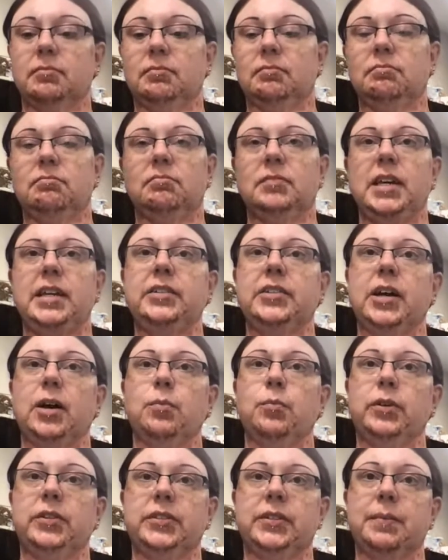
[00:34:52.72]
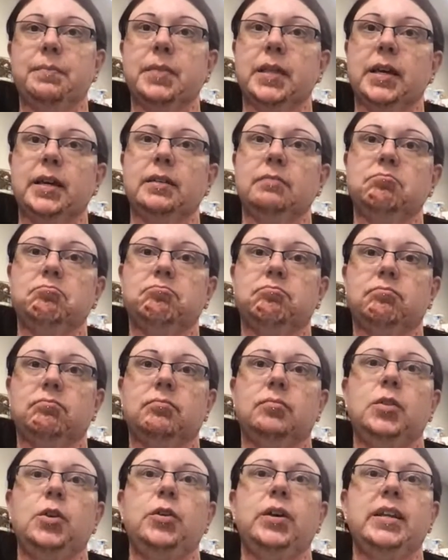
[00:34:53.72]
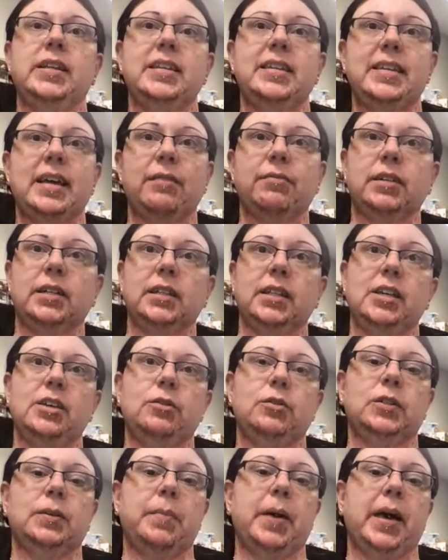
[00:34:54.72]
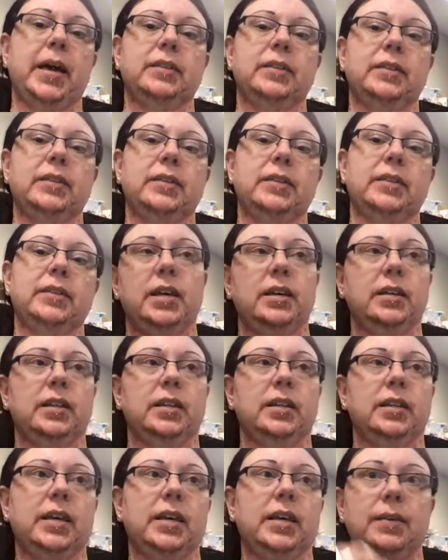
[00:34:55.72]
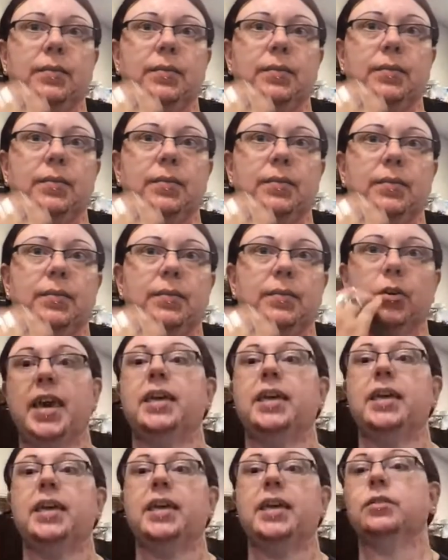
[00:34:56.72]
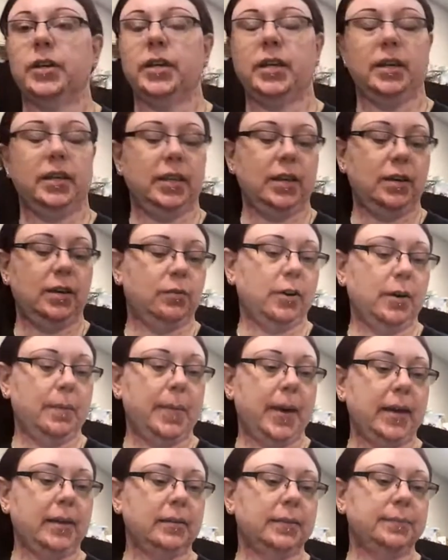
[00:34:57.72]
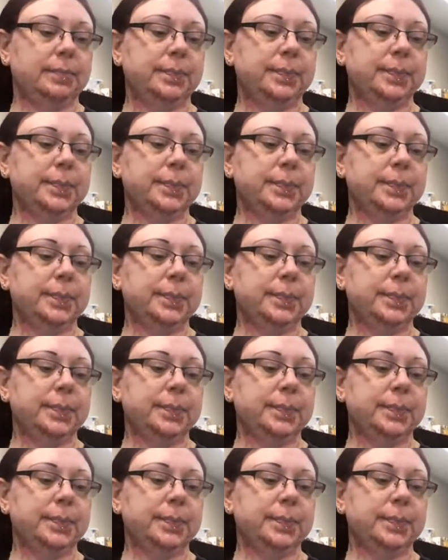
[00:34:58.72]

needs help with something, You can definitely use a pet for healing or use the candle for healing for a pet.